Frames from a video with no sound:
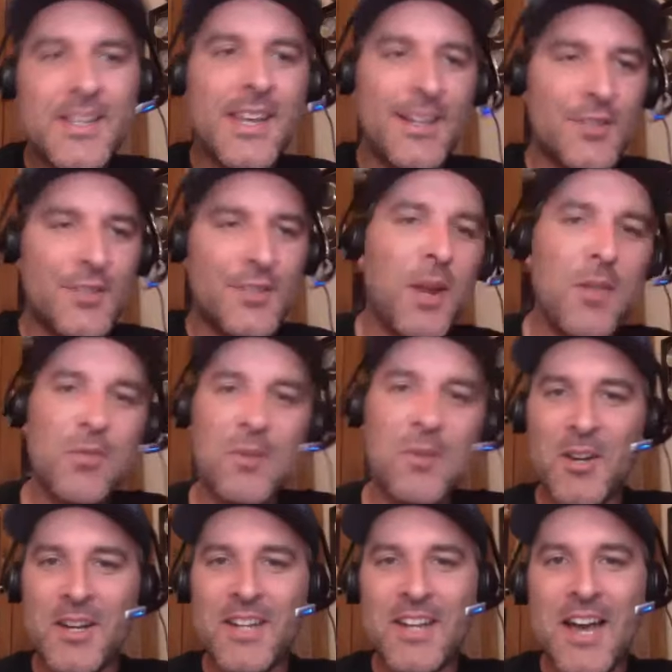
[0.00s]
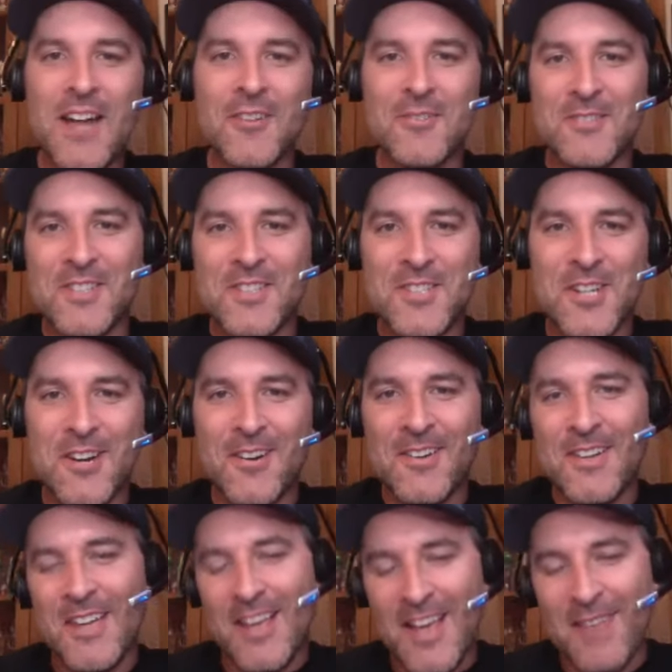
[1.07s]
twenty three million dollars this year. Uh,
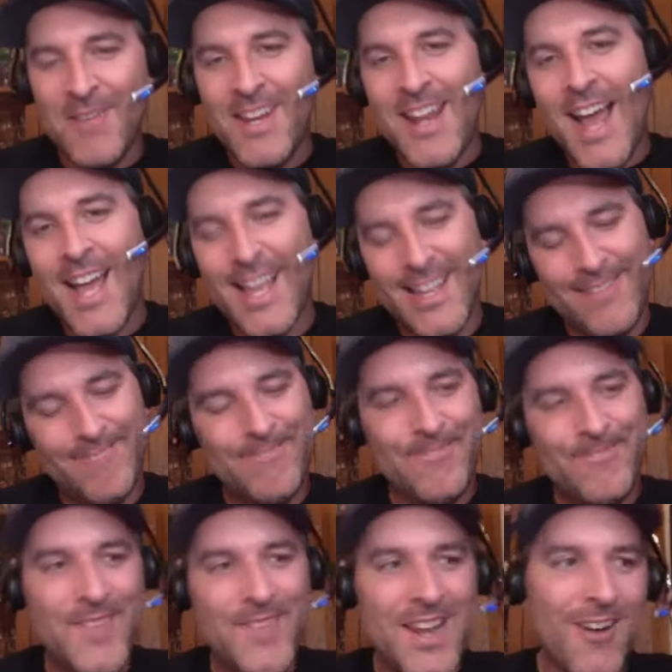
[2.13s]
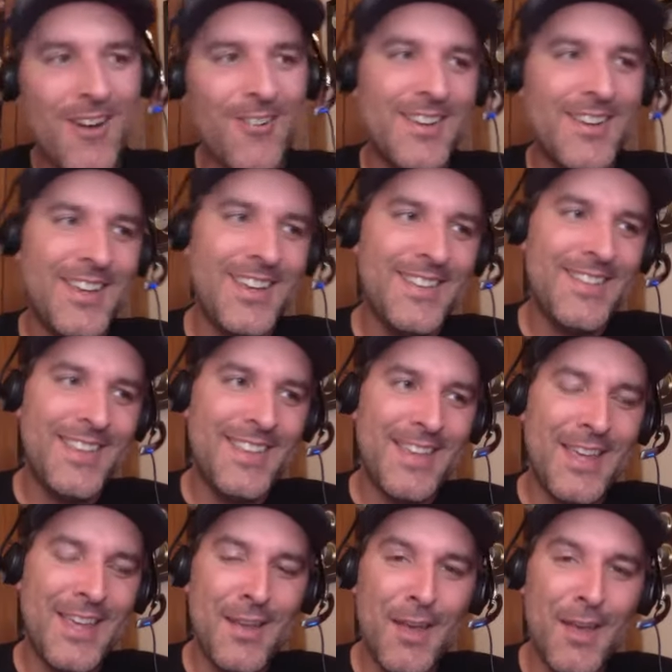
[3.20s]
I mean, you know,
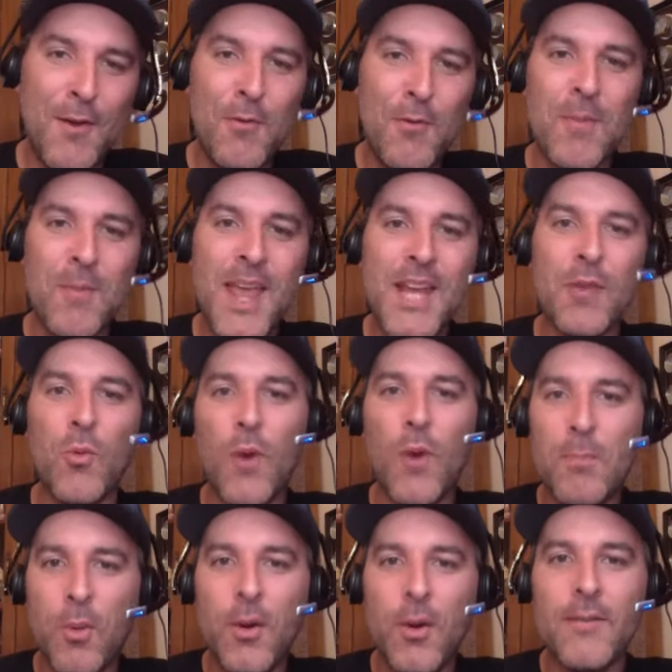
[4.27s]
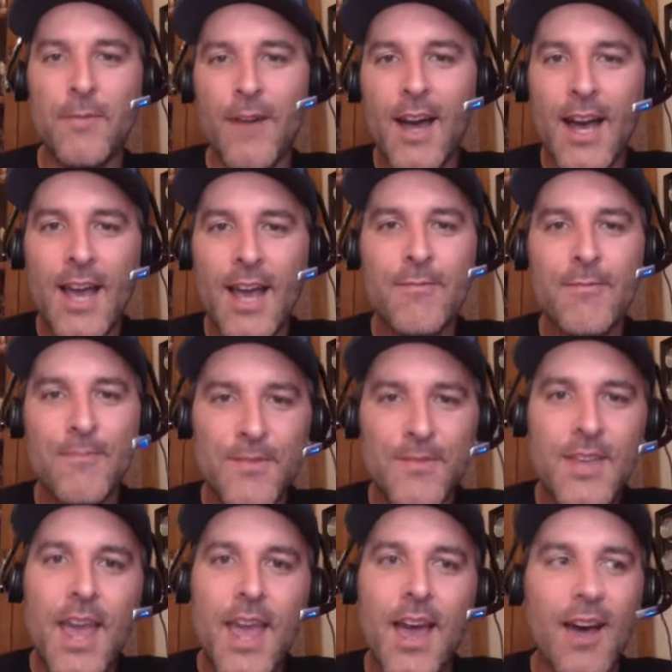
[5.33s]
if he were making 1.5,
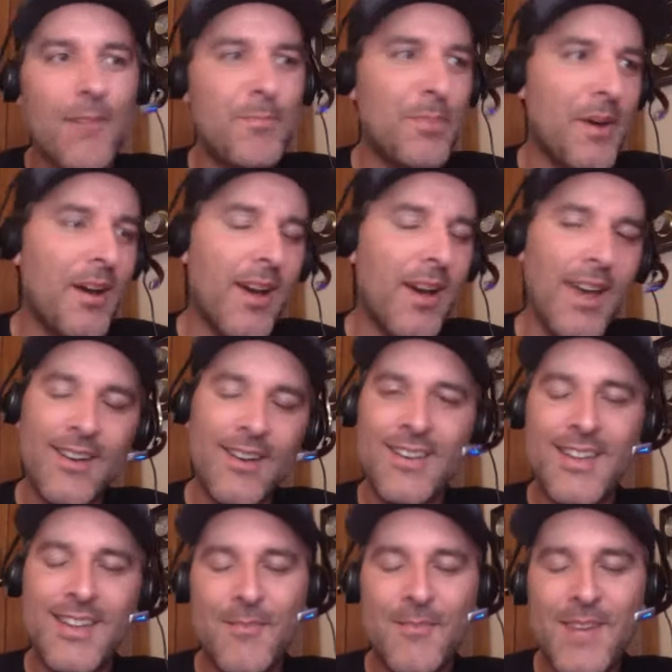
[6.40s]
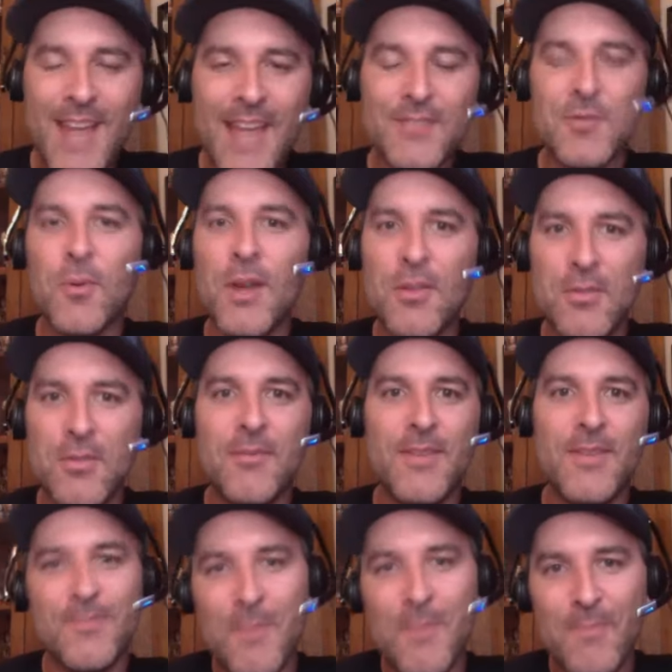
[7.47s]
yeah, but I mean, he has 23, he's
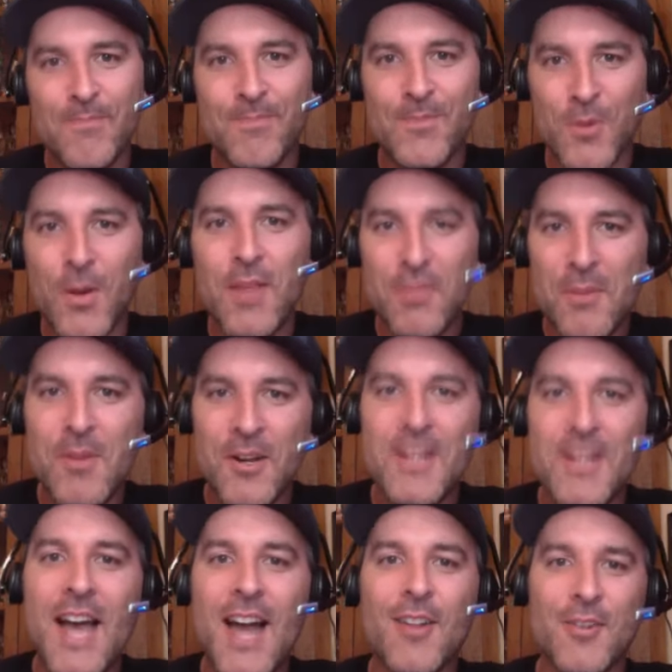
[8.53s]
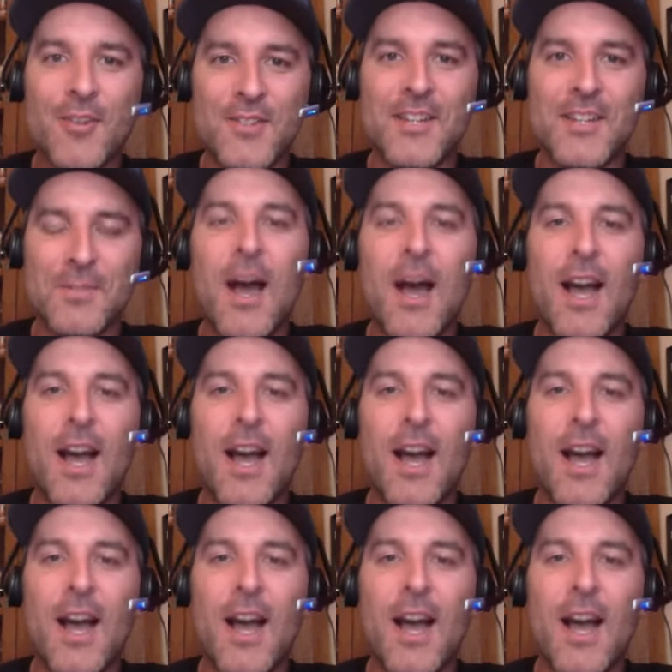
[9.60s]
23 million dollars in his pocket.